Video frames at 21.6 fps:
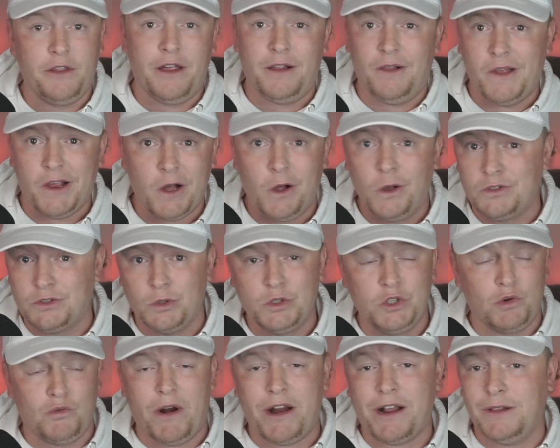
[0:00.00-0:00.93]
That link also
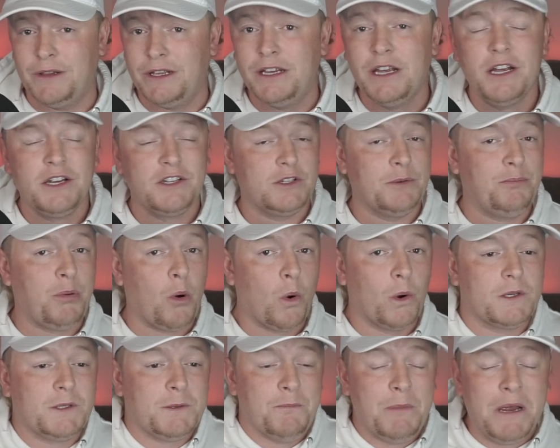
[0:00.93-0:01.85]
directly
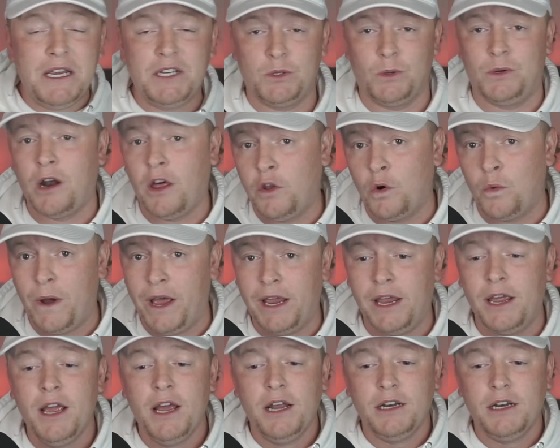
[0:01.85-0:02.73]
supports me, so another way